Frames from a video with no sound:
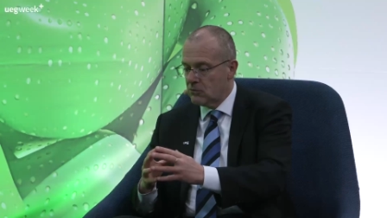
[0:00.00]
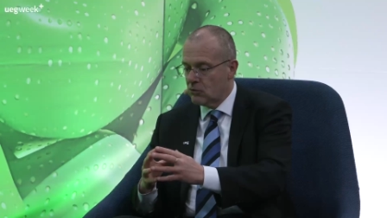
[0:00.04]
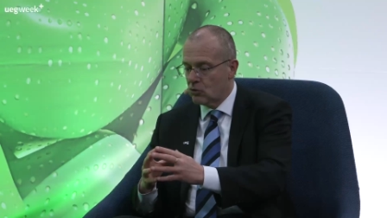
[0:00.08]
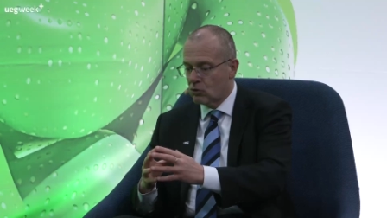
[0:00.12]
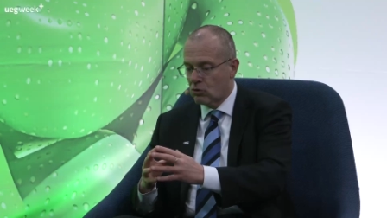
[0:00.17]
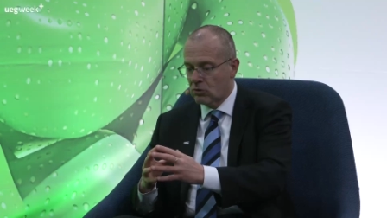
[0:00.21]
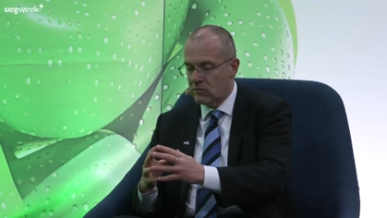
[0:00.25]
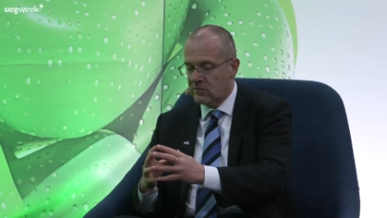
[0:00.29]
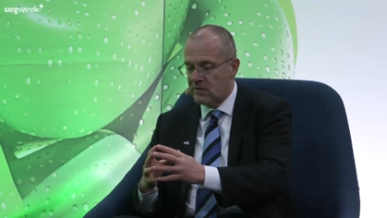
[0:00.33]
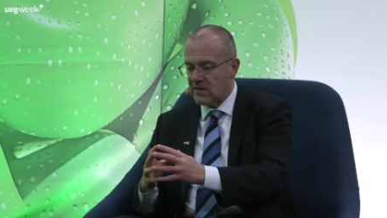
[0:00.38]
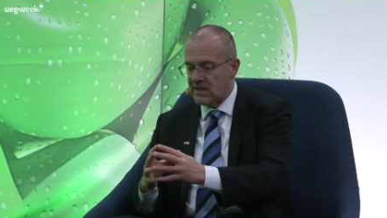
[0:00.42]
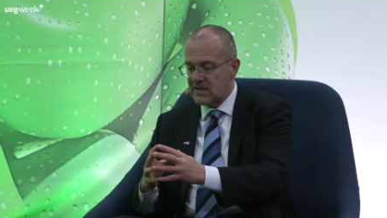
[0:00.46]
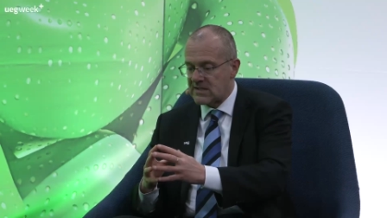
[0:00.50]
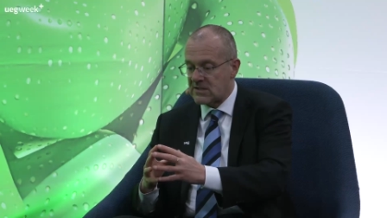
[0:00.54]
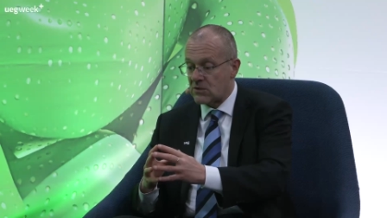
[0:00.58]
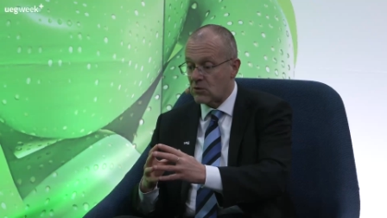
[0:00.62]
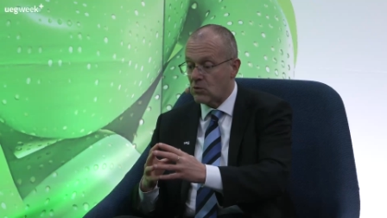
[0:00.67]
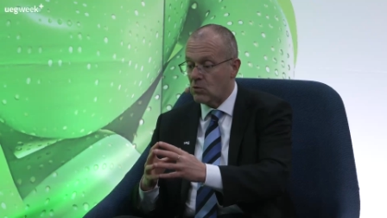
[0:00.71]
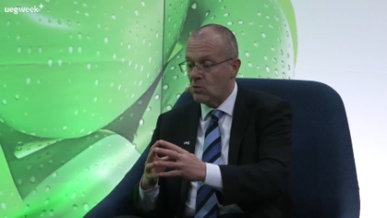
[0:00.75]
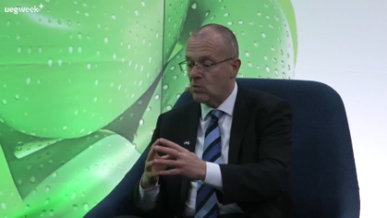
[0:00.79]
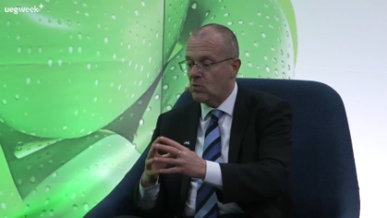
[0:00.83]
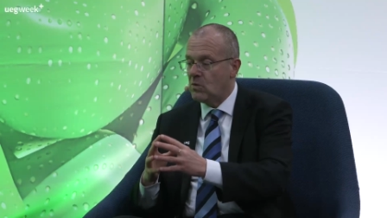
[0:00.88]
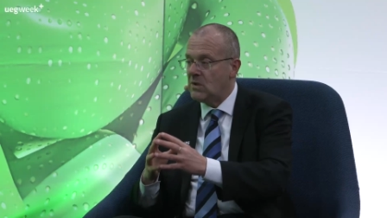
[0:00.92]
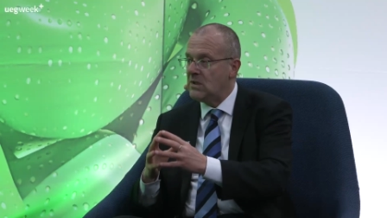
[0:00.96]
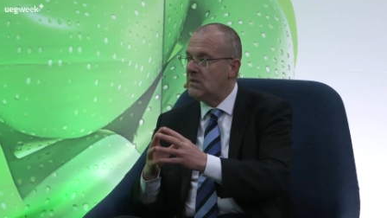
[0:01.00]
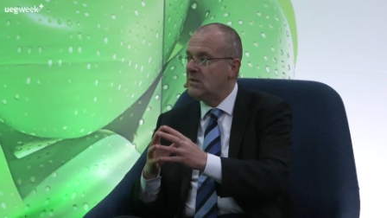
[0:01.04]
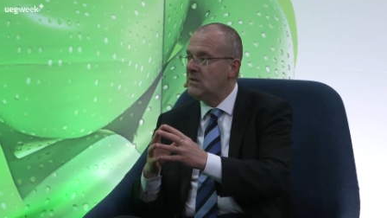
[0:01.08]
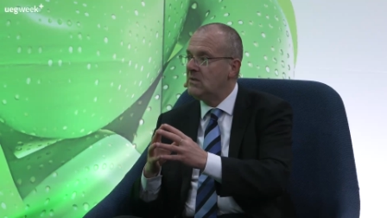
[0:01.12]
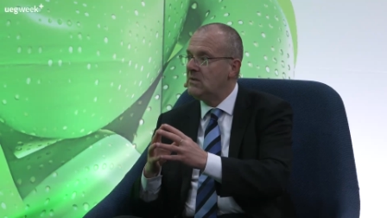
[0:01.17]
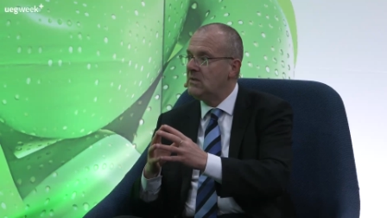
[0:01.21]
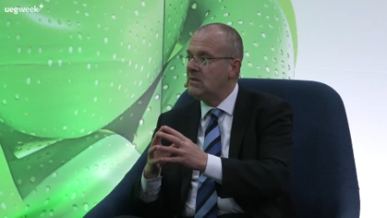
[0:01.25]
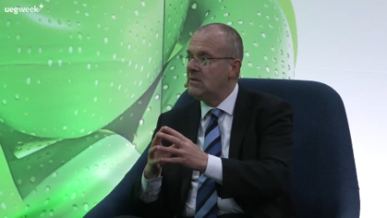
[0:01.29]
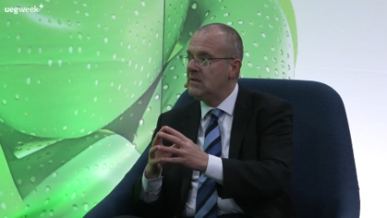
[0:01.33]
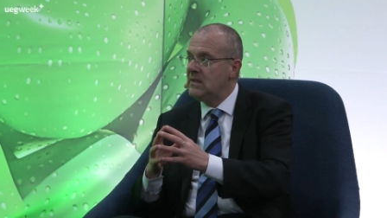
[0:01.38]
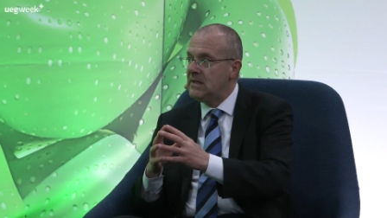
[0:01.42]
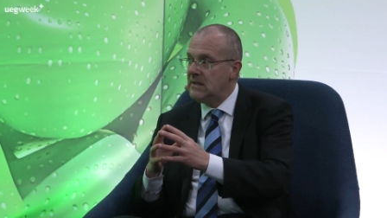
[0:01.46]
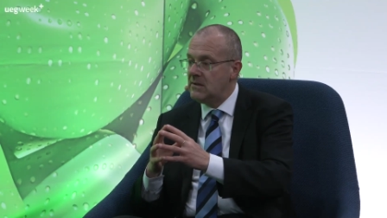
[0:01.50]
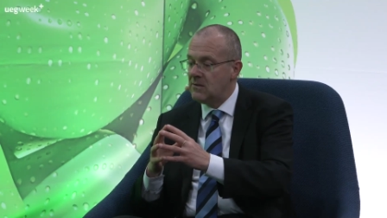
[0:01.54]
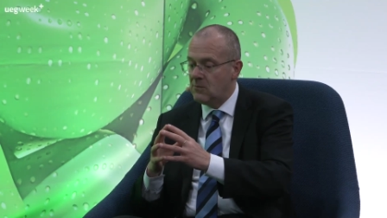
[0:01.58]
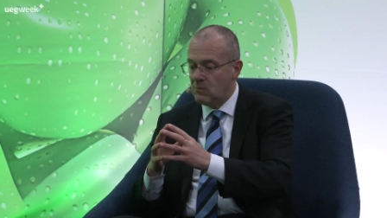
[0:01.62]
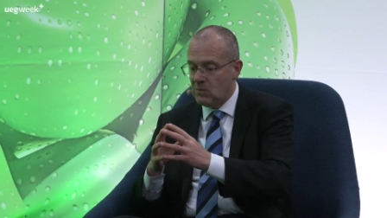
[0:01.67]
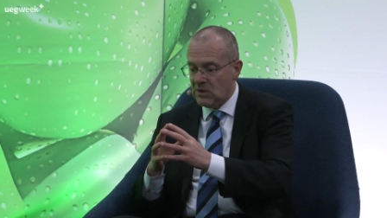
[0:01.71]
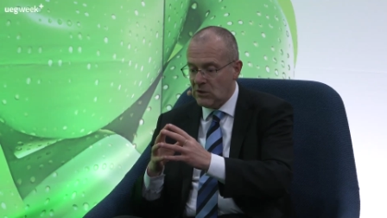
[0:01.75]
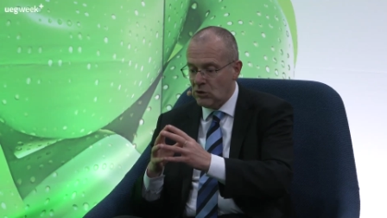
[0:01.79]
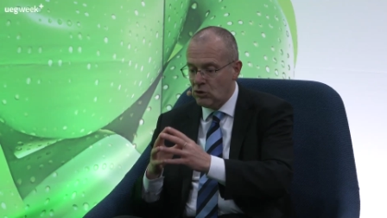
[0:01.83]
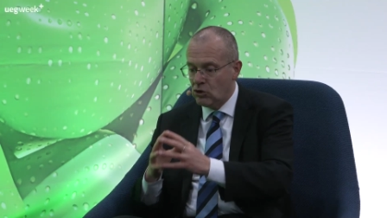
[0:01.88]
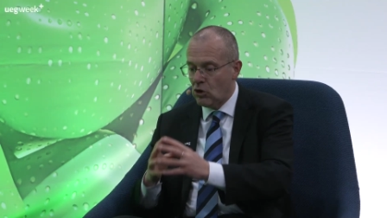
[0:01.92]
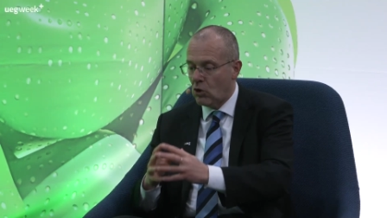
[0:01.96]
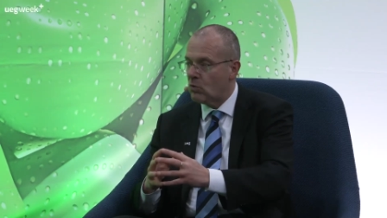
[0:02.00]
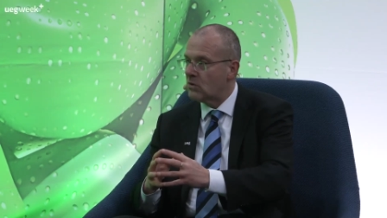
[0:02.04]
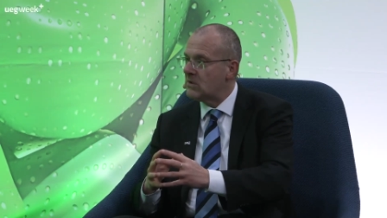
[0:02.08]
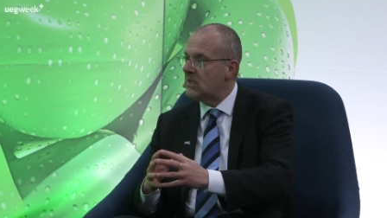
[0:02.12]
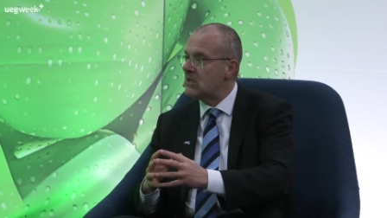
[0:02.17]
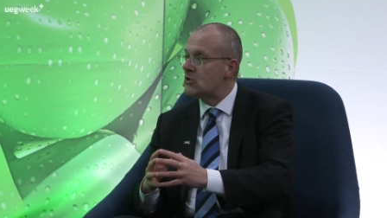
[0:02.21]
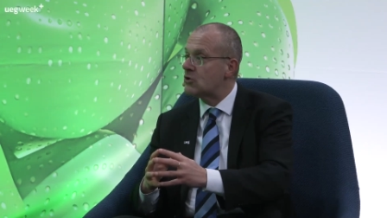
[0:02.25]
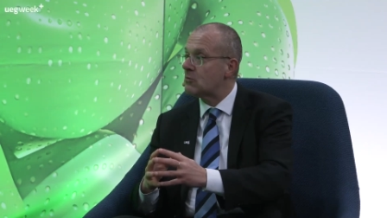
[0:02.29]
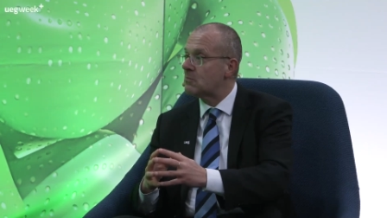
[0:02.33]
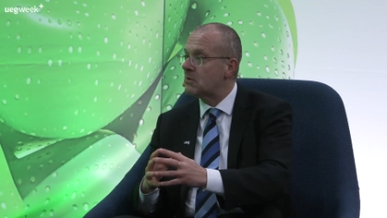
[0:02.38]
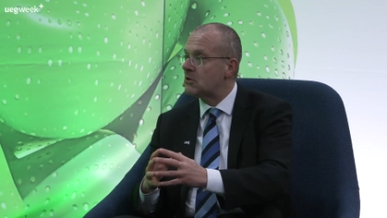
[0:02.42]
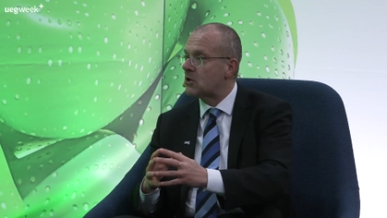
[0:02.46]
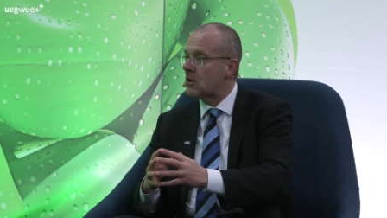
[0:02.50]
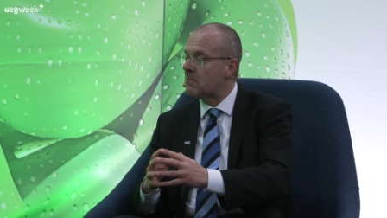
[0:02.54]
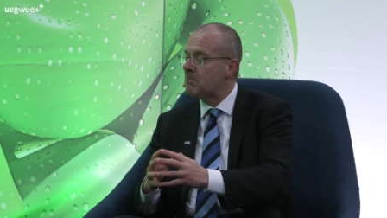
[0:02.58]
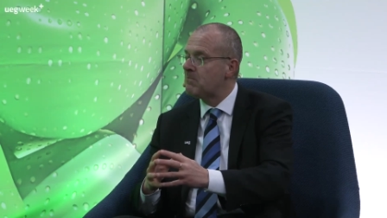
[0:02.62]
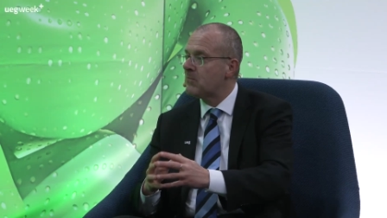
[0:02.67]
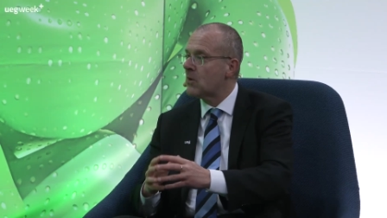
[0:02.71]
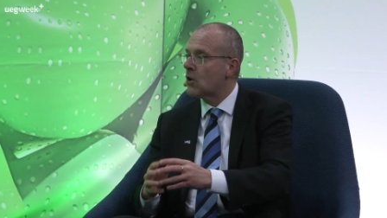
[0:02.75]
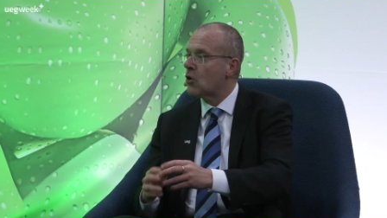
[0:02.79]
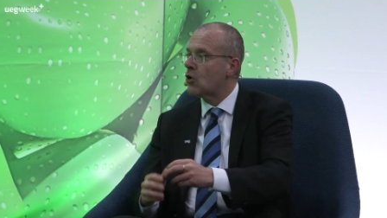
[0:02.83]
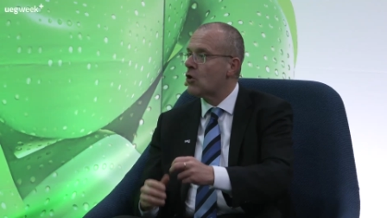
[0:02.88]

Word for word: The good thing is we, we know what needs to be done,